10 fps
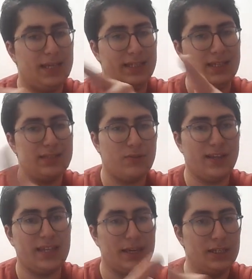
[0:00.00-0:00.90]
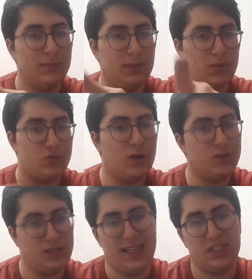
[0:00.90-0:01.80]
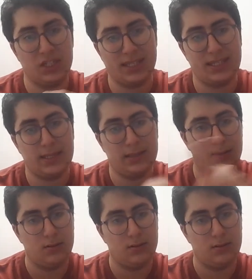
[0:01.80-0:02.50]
like a rectangle but with rounded edges,